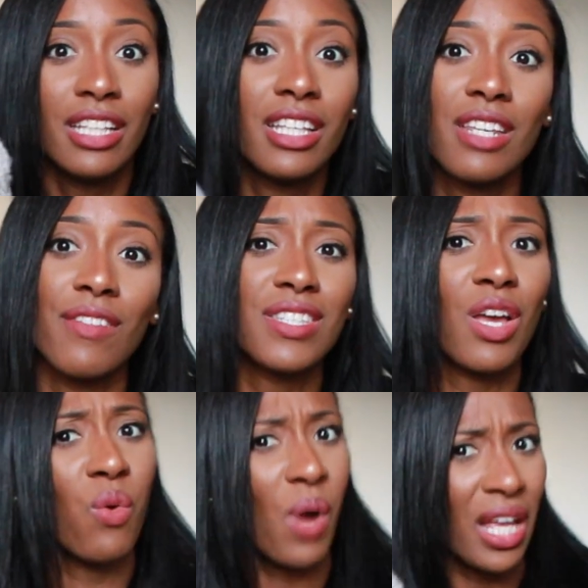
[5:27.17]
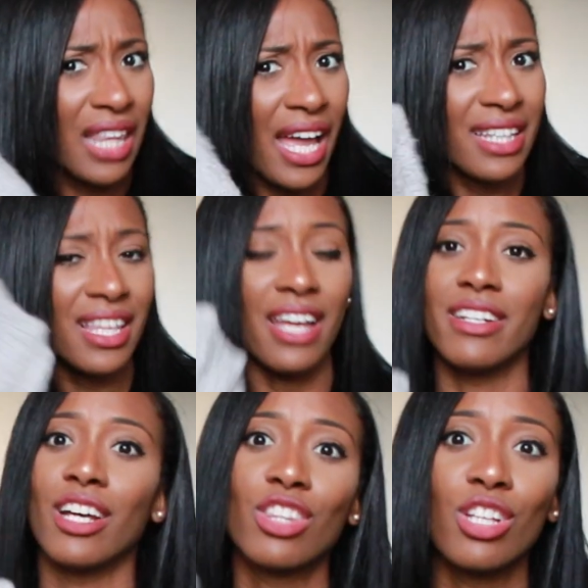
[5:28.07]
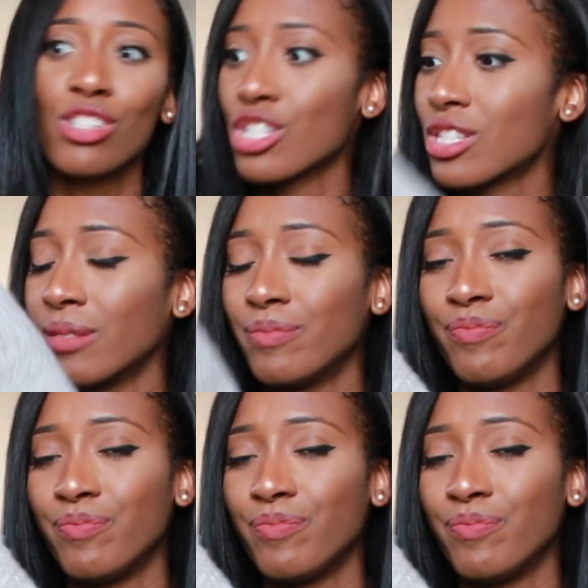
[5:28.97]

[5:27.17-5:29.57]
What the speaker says: Didn't even say, oh, I like that, nothing, just."